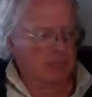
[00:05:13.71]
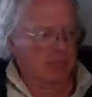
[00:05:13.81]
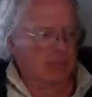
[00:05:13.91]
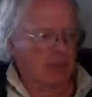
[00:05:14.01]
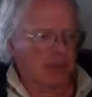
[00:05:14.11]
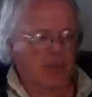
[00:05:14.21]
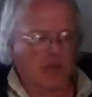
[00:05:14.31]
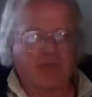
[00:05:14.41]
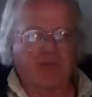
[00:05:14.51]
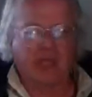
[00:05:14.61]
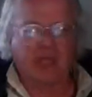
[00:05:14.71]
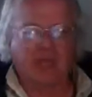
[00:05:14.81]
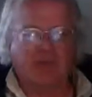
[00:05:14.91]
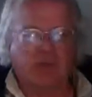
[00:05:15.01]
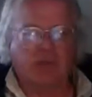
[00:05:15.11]
maybe off the
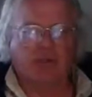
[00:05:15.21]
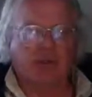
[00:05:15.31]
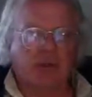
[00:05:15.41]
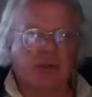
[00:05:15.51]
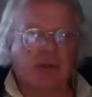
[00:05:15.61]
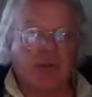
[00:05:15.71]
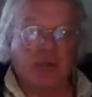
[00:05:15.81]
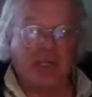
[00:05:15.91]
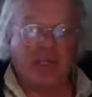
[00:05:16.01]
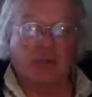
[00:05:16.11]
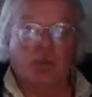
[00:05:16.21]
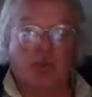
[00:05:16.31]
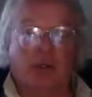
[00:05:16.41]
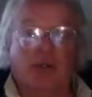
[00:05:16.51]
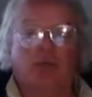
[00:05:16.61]
Azores. But the major one
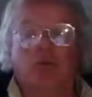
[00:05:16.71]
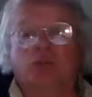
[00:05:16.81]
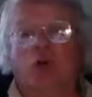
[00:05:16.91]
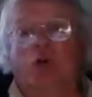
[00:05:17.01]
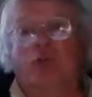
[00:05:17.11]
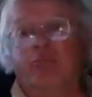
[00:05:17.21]
was off